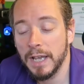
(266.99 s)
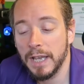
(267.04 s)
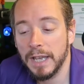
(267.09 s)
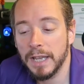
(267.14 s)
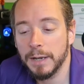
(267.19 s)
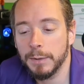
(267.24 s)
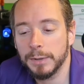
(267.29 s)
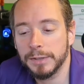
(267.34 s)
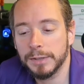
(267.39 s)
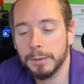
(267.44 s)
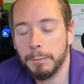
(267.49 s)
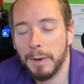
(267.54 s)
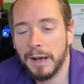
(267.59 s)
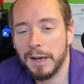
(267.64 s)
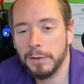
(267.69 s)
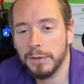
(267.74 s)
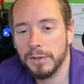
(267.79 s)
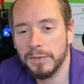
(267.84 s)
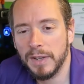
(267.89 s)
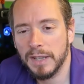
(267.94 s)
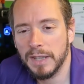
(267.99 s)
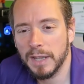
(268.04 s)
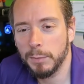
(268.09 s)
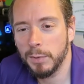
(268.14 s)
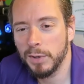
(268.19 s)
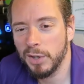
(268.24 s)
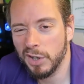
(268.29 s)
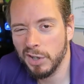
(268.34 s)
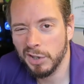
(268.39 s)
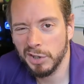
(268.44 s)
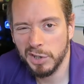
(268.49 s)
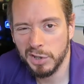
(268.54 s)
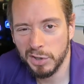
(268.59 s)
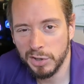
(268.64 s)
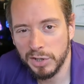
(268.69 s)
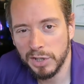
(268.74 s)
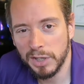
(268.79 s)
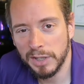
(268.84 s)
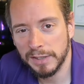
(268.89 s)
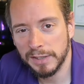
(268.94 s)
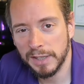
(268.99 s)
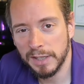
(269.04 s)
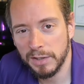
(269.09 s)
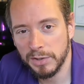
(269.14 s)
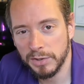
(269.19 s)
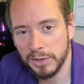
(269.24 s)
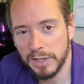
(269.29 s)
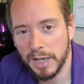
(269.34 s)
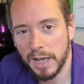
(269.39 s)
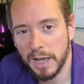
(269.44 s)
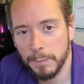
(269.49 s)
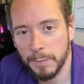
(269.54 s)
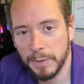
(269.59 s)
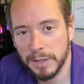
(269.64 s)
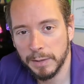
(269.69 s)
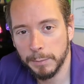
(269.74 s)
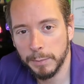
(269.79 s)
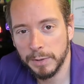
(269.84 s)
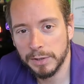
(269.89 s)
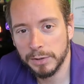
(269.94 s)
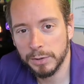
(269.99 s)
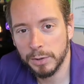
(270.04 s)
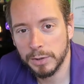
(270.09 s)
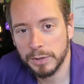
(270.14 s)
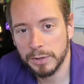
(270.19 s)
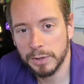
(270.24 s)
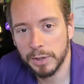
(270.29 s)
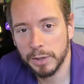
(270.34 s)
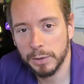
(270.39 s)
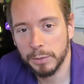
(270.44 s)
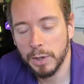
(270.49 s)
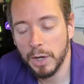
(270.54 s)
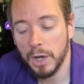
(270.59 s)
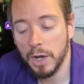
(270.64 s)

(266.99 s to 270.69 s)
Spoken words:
it was about the fact that we're not going to judge ourselves on how many we stuck to,